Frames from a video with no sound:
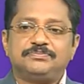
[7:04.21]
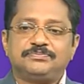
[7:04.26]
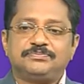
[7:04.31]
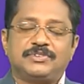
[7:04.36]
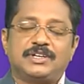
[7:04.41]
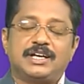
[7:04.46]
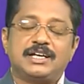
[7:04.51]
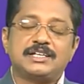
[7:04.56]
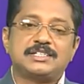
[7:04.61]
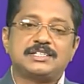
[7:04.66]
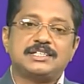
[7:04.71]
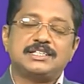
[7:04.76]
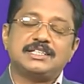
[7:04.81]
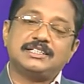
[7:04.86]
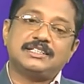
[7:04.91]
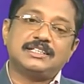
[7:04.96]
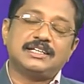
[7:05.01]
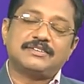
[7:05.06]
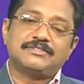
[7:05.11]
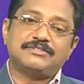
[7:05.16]
actually
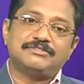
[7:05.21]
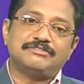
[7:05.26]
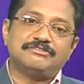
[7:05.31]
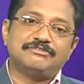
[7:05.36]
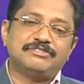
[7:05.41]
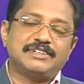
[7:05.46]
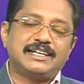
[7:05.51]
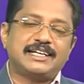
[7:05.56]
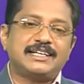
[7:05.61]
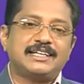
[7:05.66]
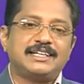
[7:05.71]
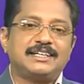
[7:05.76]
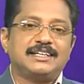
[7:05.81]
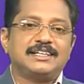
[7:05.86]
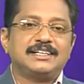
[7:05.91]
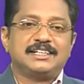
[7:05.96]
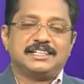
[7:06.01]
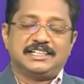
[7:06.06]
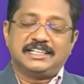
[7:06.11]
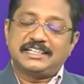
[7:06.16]
they are very
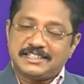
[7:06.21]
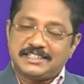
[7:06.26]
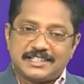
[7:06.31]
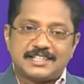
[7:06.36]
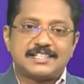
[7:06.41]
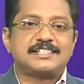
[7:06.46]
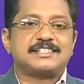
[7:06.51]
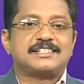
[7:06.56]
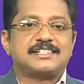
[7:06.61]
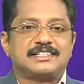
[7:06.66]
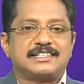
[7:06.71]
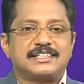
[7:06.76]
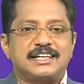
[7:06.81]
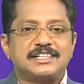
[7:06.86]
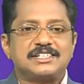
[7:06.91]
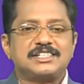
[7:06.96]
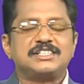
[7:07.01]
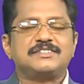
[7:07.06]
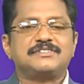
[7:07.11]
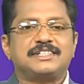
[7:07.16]
interesting,
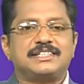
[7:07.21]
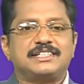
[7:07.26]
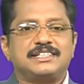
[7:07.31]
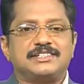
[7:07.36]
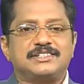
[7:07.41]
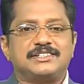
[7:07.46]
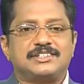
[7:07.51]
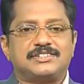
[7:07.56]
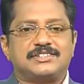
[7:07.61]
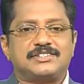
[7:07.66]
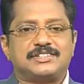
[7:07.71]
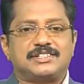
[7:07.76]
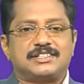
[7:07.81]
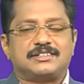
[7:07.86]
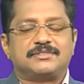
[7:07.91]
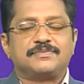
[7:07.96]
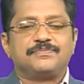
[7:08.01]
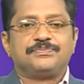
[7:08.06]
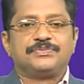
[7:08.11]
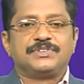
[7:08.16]
very interesting.
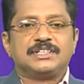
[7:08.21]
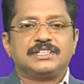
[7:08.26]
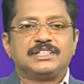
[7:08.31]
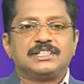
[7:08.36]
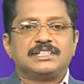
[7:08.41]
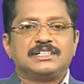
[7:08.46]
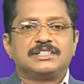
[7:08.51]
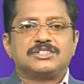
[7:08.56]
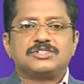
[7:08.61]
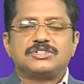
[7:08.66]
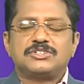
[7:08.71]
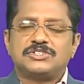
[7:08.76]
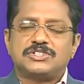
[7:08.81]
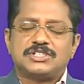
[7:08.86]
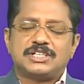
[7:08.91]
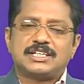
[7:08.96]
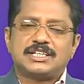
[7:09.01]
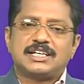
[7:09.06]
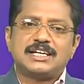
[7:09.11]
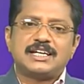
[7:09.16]
So,
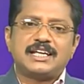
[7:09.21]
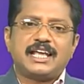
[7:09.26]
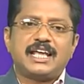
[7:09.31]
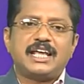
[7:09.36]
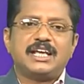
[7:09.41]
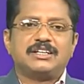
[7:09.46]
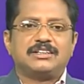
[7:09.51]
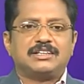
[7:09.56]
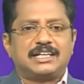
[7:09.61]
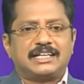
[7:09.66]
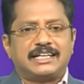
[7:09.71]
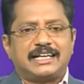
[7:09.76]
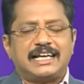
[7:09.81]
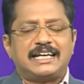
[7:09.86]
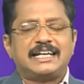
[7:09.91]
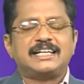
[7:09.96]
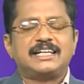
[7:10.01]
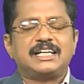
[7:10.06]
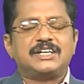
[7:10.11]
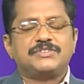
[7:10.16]
generally the
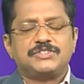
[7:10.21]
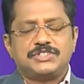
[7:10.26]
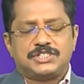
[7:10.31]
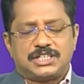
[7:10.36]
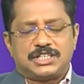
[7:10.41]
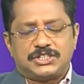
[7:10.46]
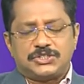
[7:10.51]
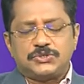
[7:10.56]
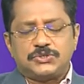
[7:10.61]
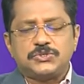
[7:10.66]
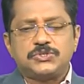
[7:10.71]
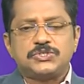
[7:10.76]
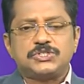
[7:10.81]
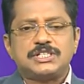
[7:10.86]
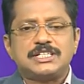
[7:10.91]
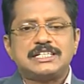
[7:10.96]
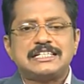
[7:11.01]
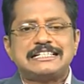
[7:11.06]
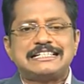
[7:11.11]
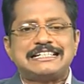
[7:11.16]
calendar which are used
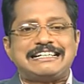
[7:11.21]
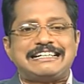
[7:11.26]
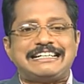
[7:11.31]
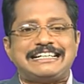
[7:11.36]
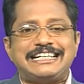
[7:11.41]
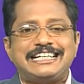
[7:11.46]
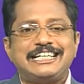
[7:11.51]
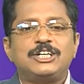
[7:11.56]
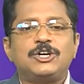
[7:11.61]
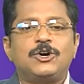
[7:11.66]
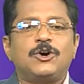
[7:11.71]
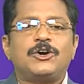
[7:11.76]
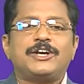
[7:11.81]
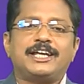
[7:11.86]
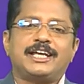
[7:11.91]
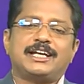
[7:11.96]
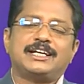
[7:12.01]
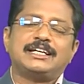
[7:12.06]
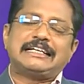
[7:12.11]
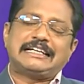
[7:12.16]
is
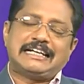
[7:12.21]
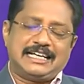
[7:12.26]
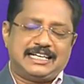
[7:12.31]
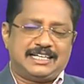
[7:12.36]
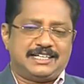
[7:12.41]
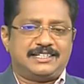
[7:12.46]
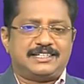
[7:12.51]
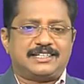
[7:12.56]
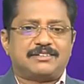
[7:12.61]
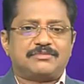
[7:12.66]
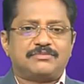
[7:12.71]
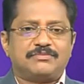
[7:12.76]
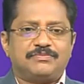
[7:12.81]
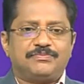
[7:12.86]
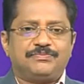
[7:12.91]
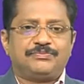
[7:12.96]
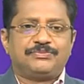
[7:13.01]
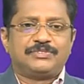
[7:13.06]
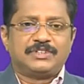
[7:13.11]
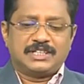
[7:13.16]
Gregorian calendar.
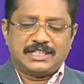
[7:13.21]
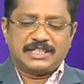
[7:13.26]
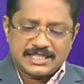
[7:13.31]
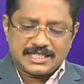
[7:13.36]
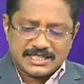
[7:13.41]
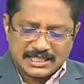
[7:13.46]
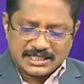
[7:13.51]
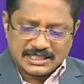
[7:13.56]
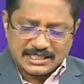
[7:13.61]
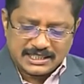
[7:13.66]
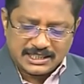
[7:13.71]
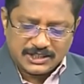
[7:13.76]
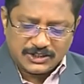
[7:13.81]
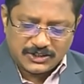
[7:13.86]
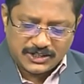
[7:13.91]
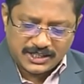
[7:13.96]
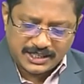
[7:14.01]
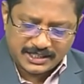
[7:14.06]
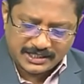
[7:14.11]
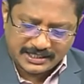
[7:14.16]
It is a
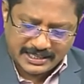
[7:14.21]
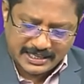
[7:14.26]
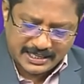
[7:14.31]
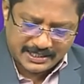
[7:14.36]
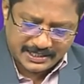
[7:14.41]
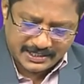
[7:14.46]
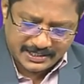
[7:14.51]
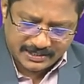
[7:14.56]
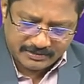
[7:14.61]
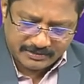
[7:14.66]
Gregorian calendar.